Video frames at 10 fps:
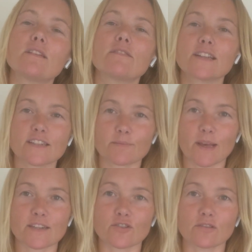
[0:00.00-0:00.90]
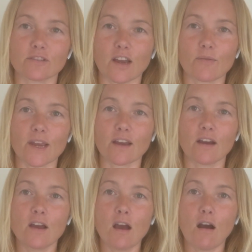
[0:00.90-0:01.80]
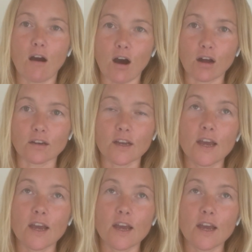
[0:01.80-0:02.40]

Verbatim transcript: really special going on.